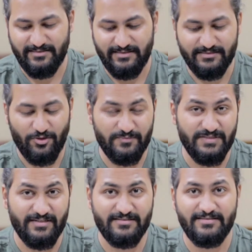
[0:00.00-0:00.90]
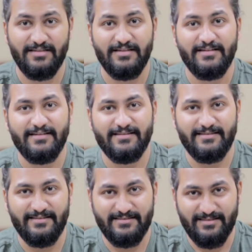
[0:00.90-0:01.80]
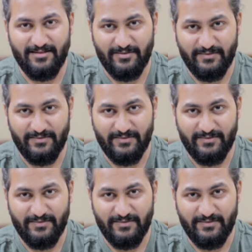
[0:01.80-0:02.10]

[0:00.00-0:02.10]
these objects, this